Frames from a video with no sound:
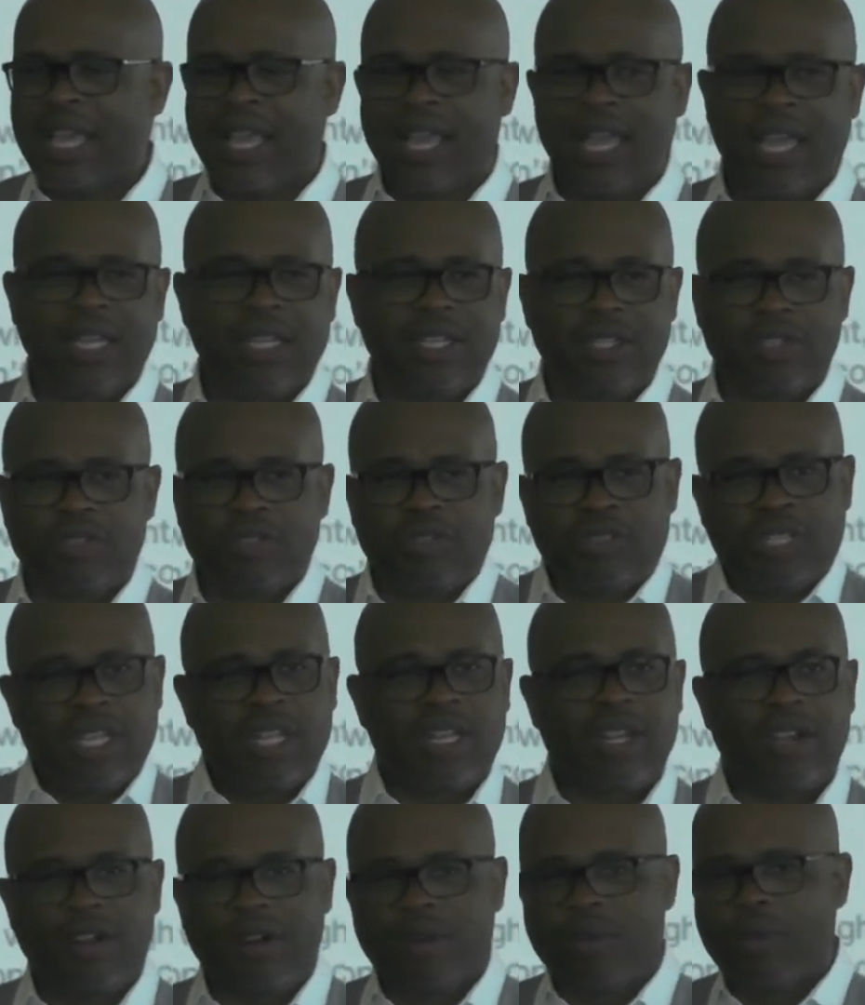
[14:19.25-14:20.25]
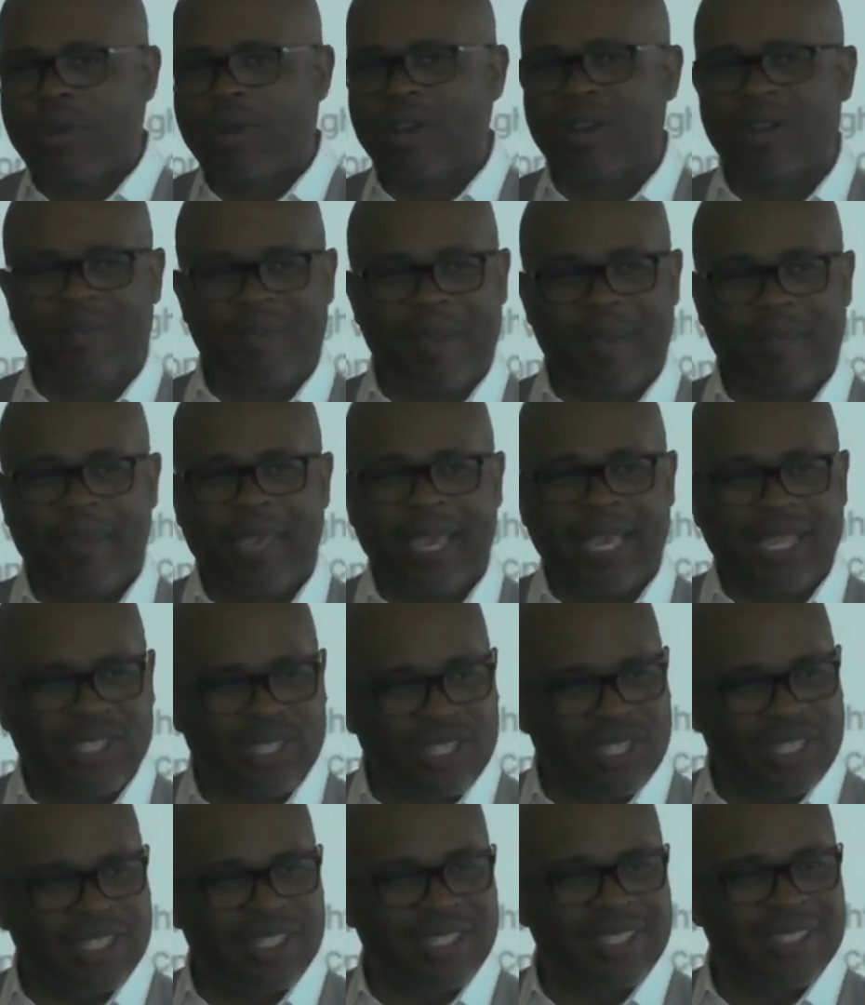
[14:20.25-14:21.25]
God, did you send her to work on my
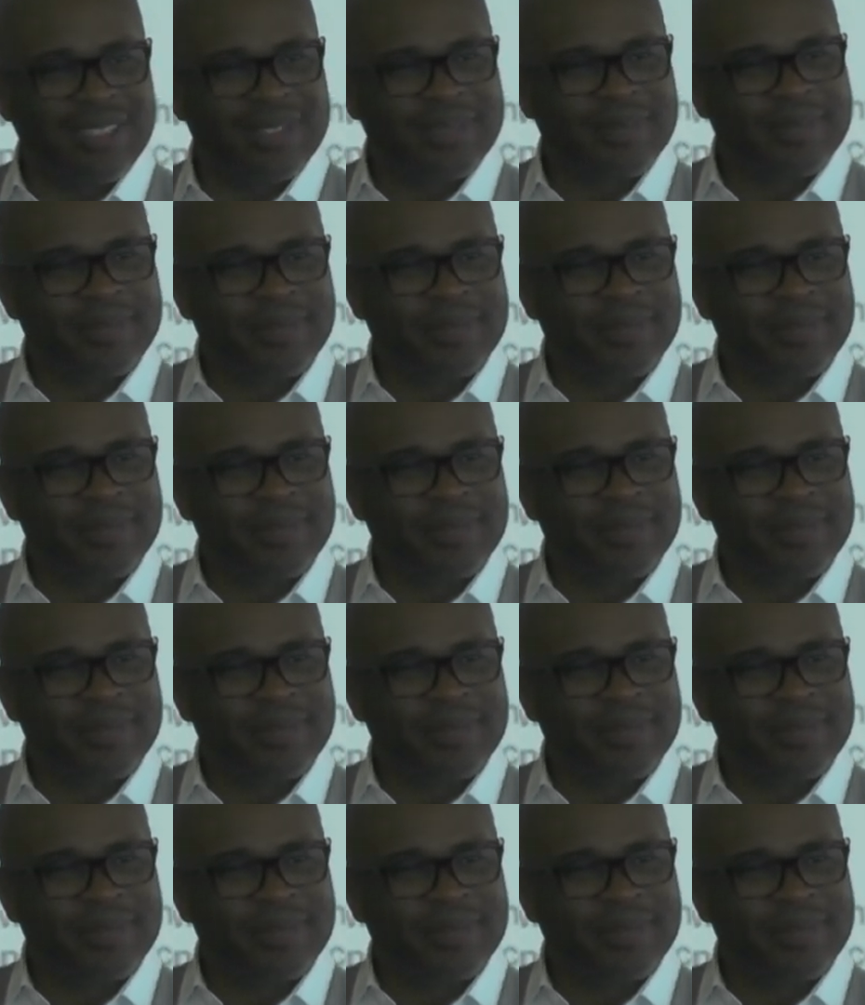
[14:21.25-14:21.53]
patience?